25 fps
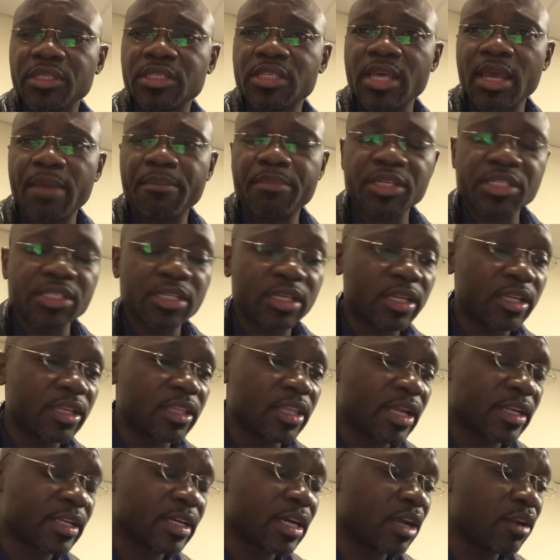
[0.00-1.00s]
They are basically
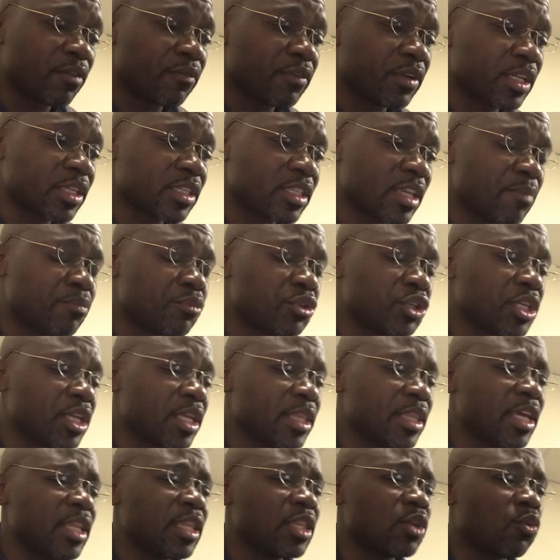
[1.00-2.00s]
that kind of an exemption. And
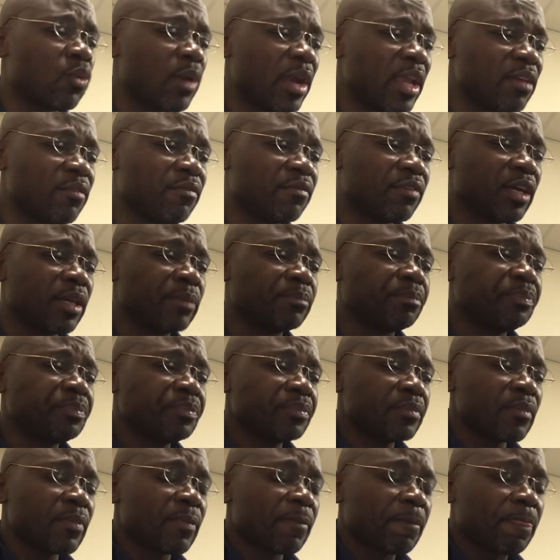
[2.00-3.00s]
then the waiver
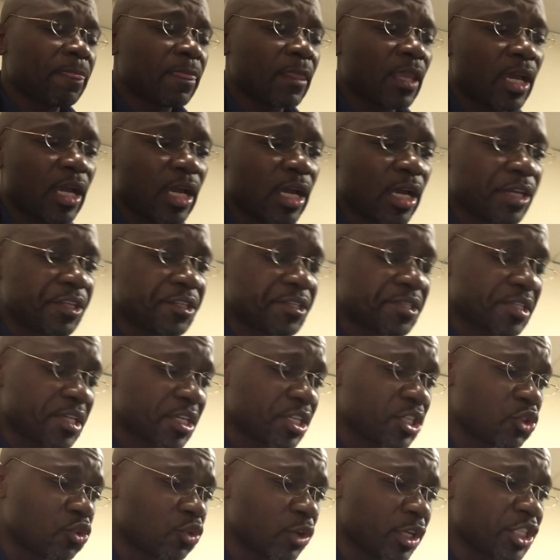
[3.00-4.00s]
is
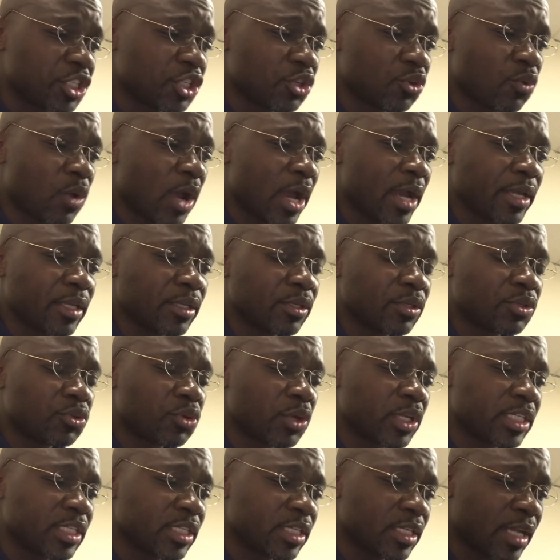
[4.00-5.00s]
section
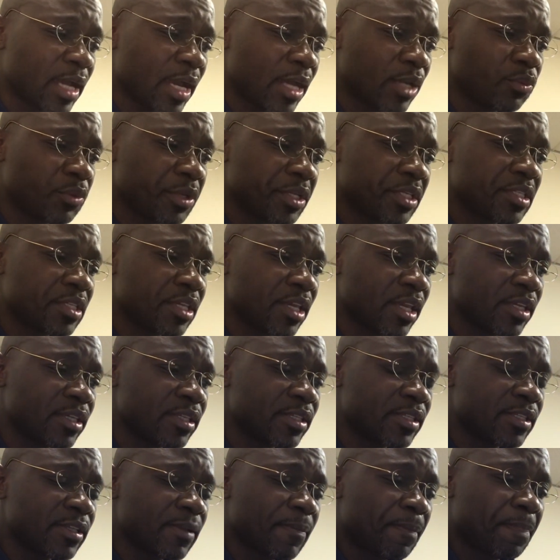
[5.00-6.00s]
29, which
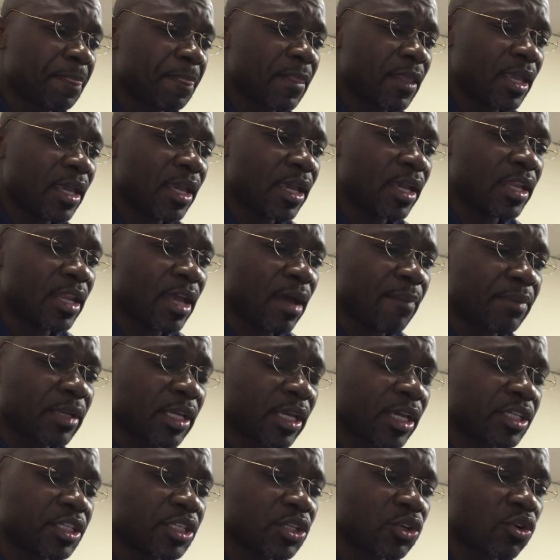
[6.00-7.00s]
says an
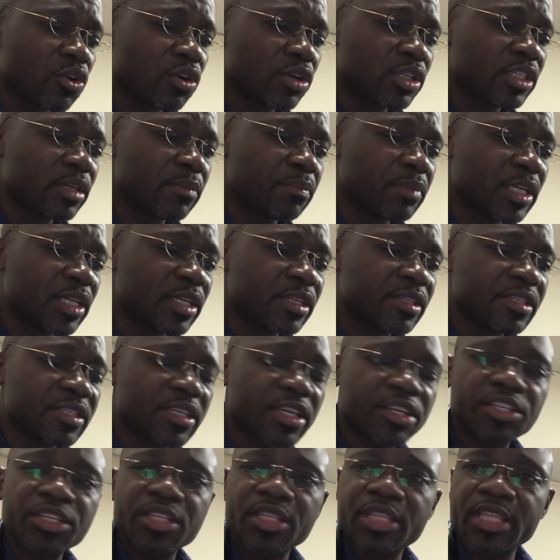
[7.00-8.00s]
application contemplated in
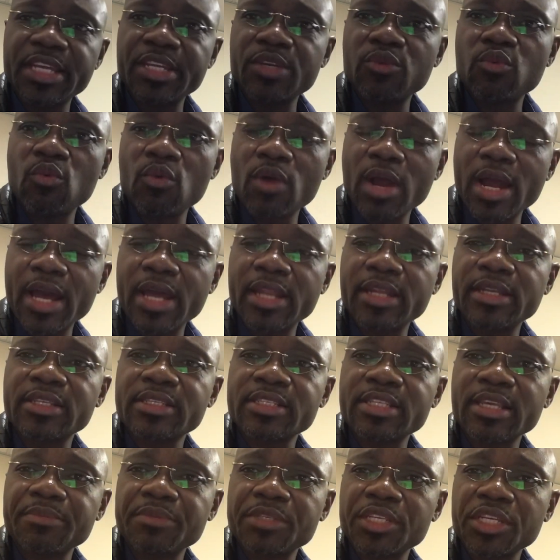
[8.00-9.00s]
section 31,
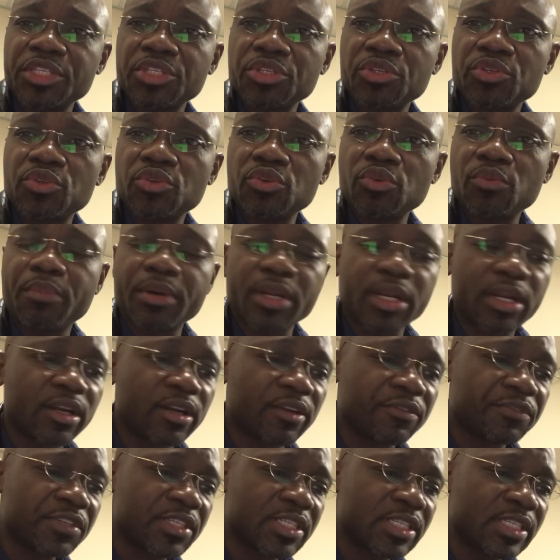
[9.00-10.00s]
subsection 2,
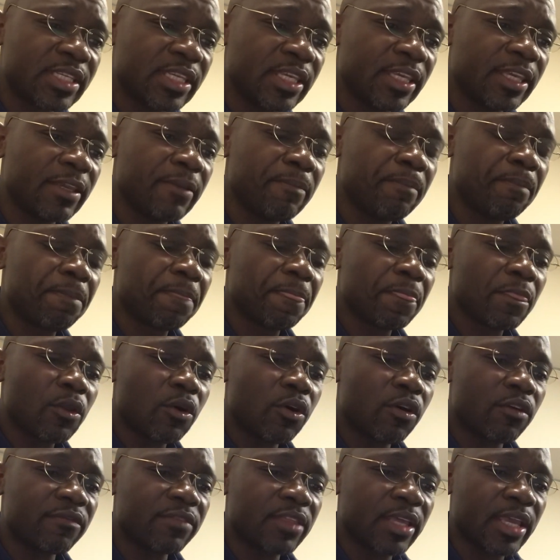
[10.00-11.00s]
paragraph C
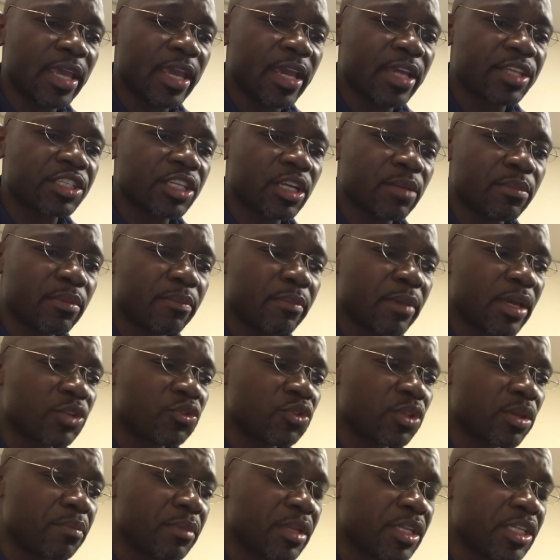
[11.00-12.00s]
of the Act shall be made to
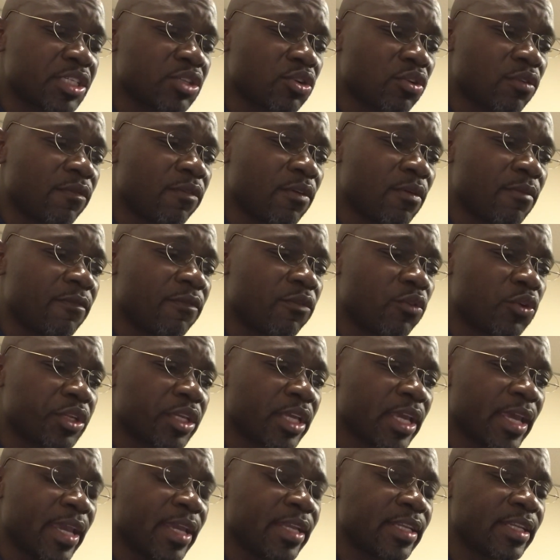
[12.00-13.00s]
the Minister on Form
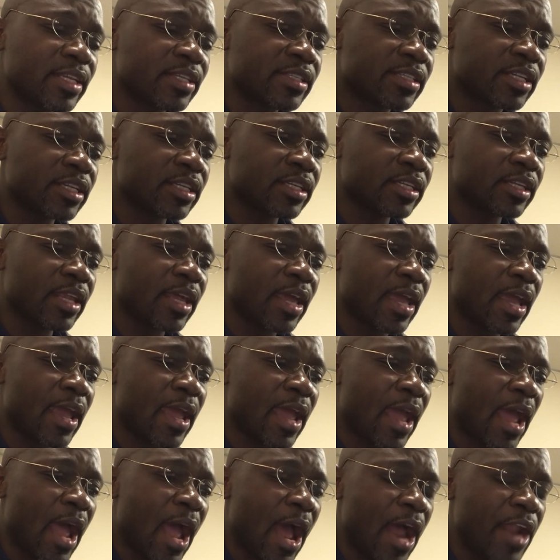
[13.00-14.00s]
48, illustrated in
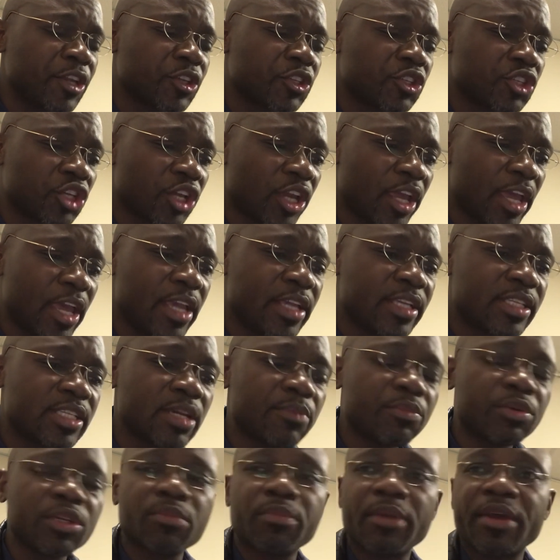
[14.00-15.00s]
Annexure A,
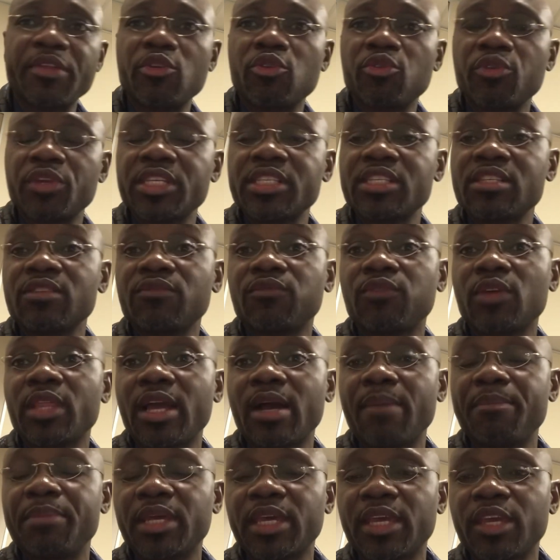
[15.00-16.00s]
supported by the reasons for the
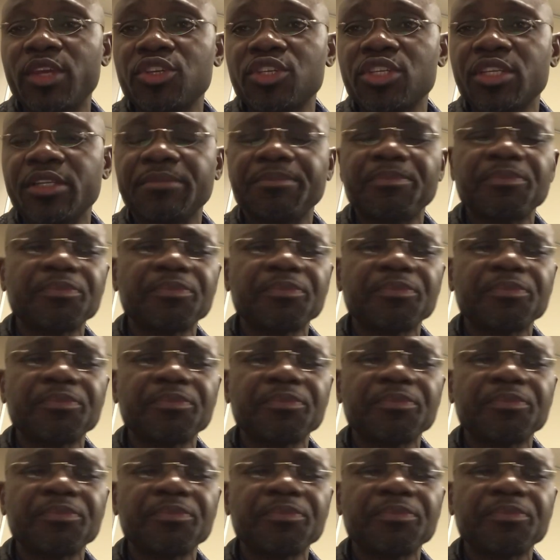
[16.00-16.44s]
application.